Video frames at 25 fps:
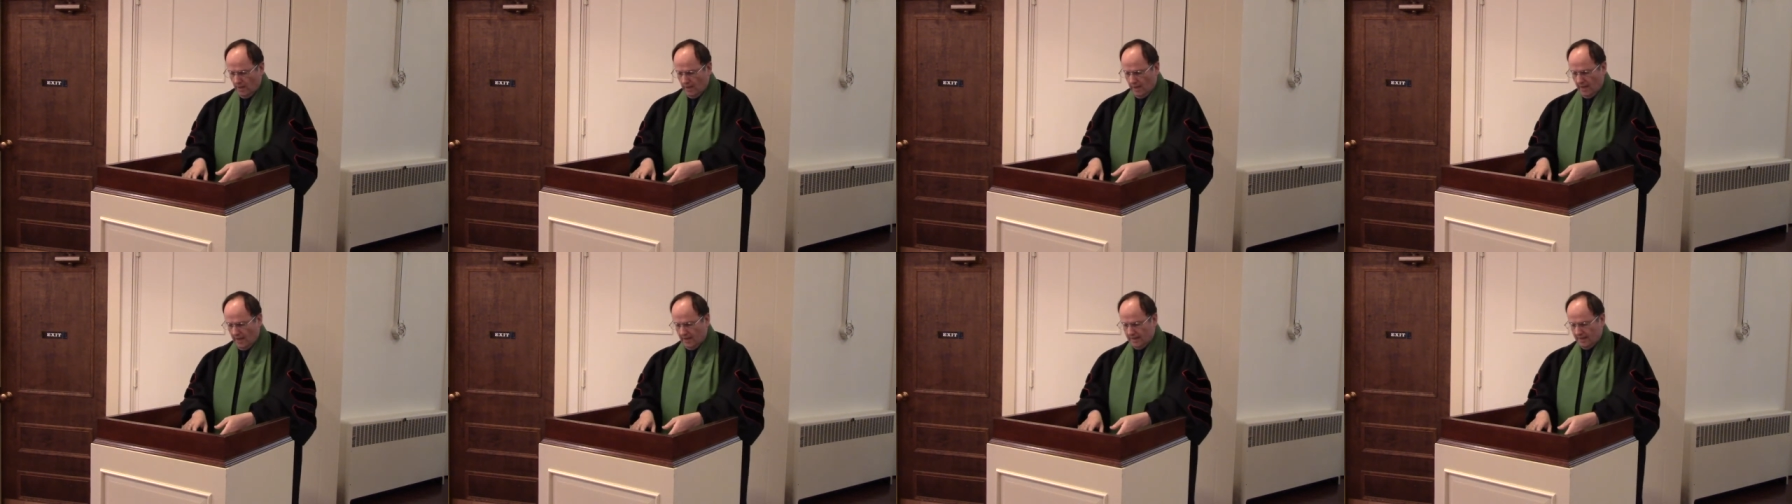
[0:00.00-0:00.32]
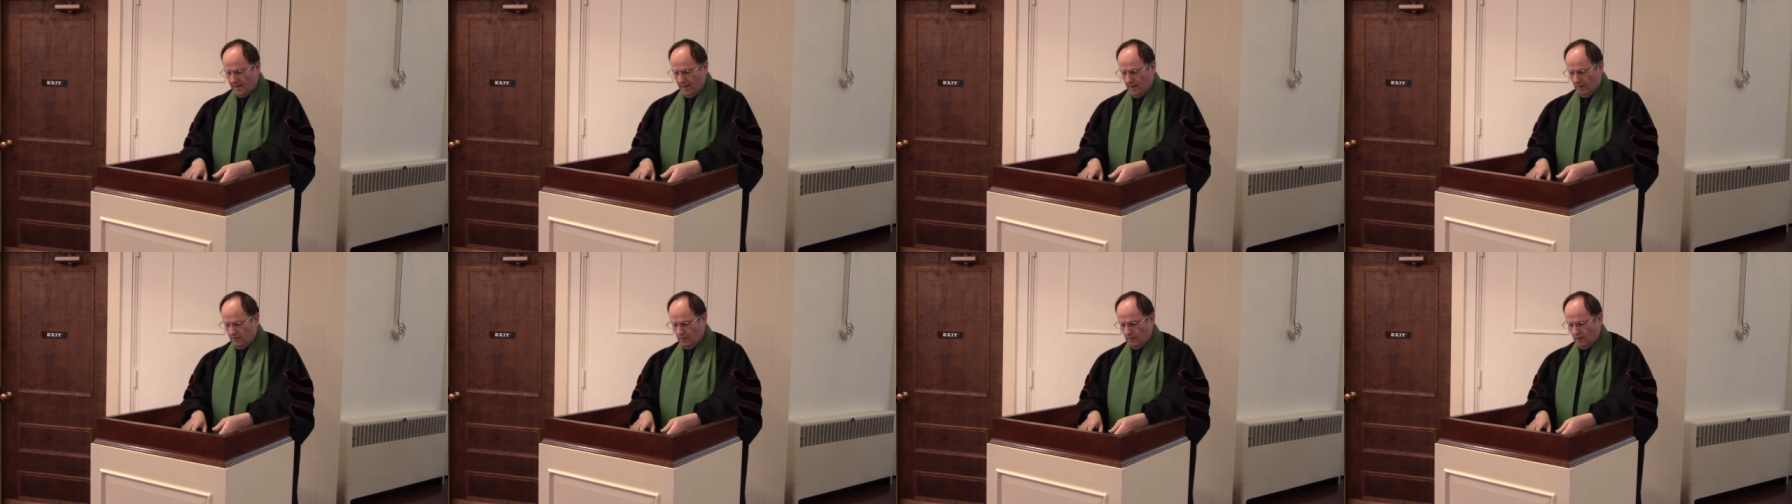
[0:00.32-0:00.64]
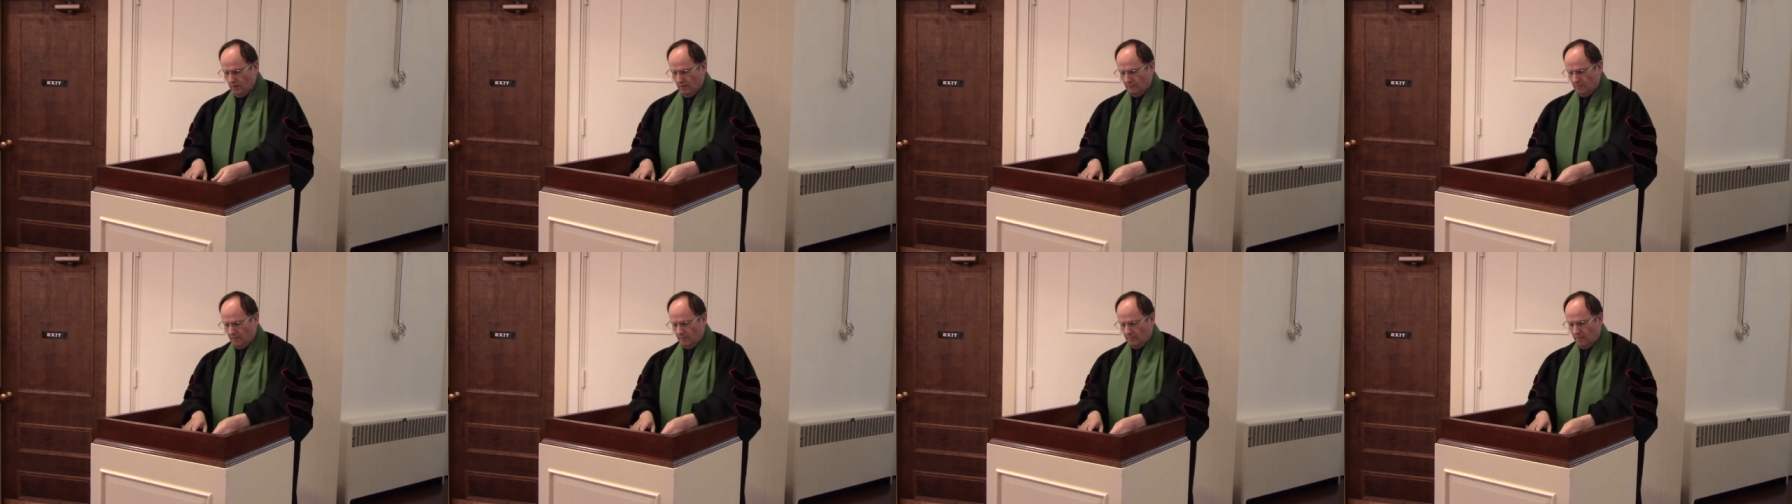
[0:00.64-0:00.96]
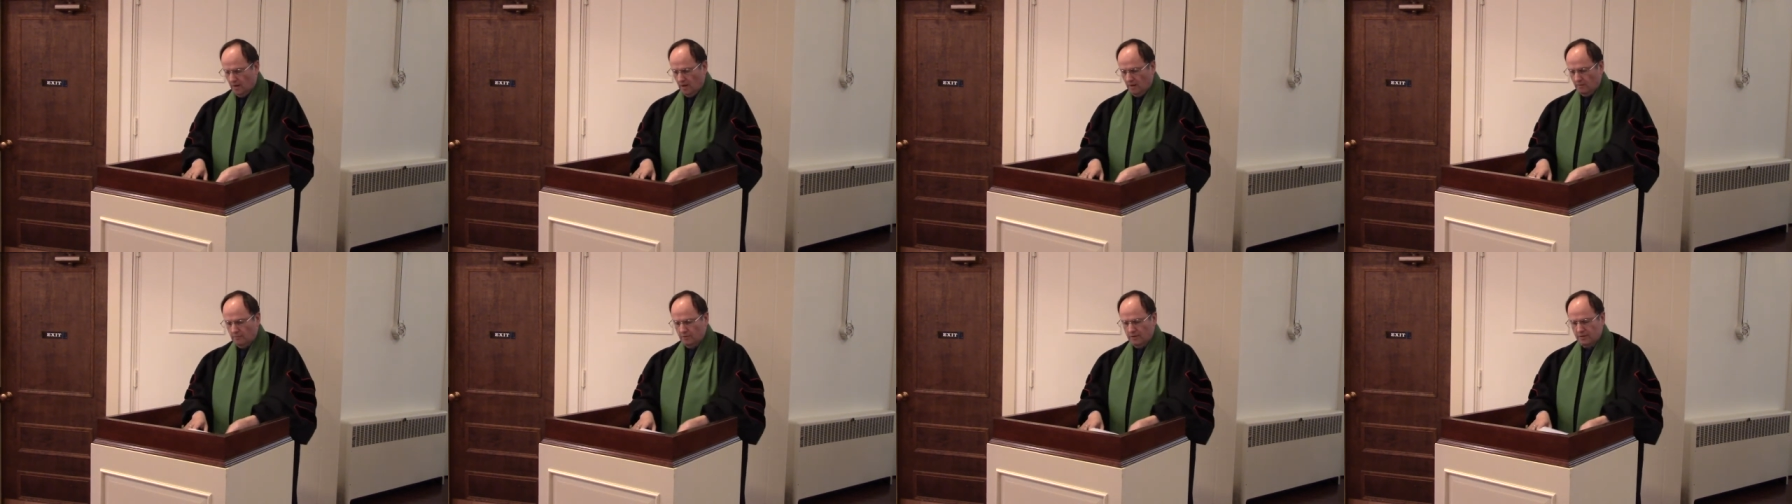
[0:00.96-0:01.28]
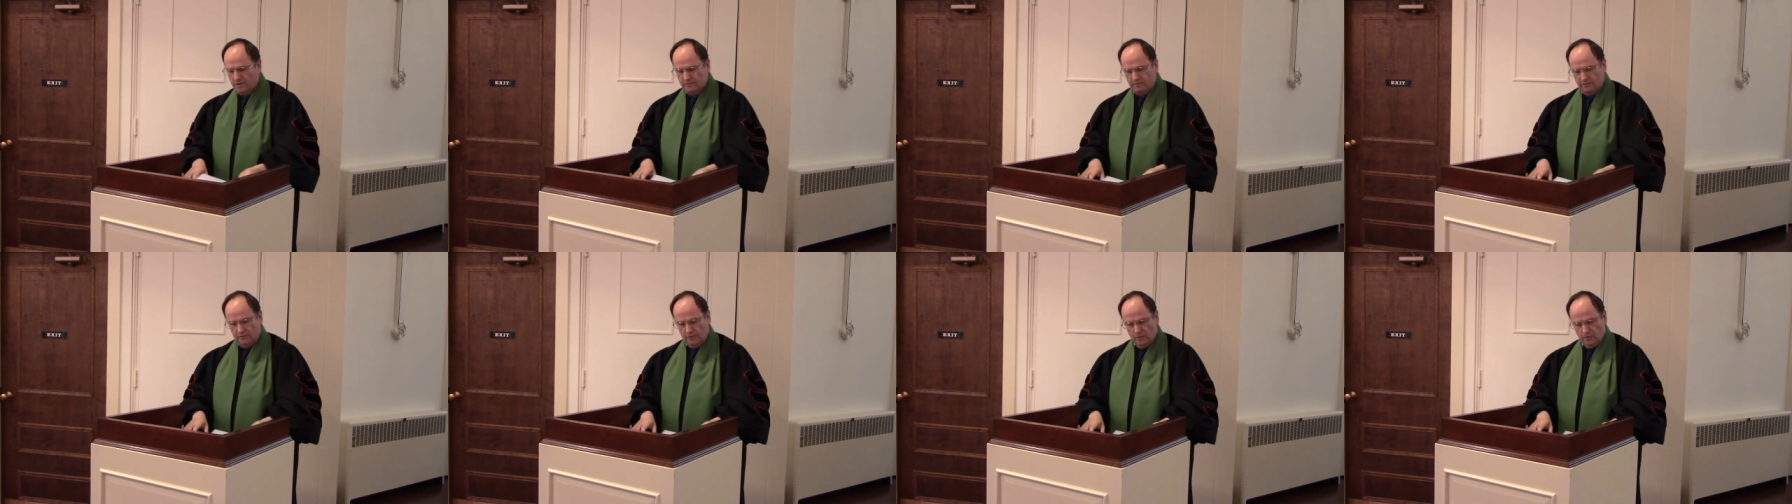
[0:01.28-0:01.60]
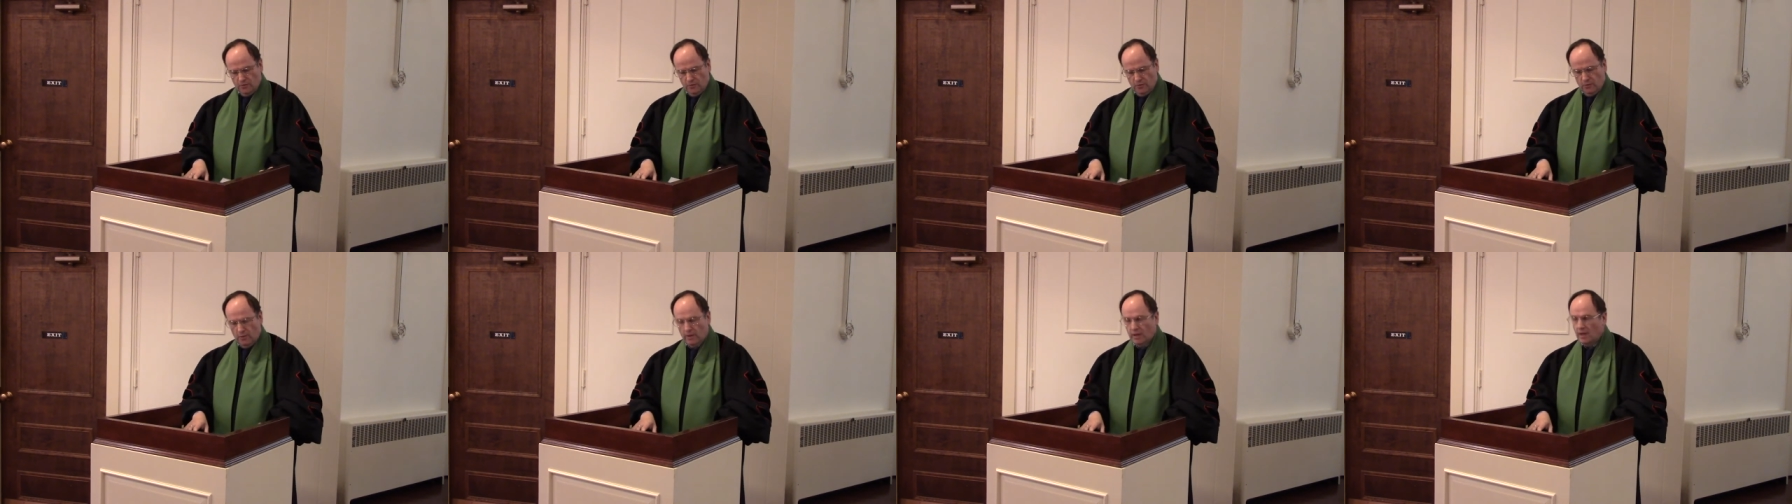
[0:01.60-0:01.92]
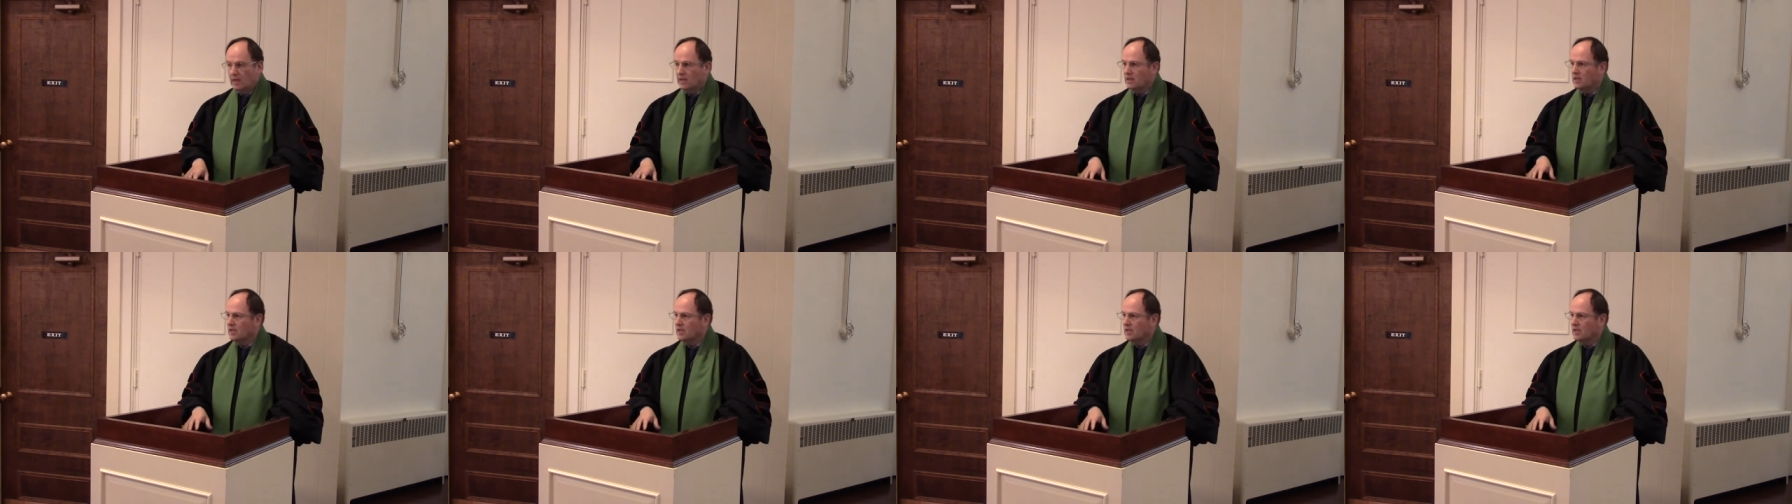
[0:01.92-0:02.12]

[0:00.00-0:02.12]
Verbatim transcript: and out of the public's view,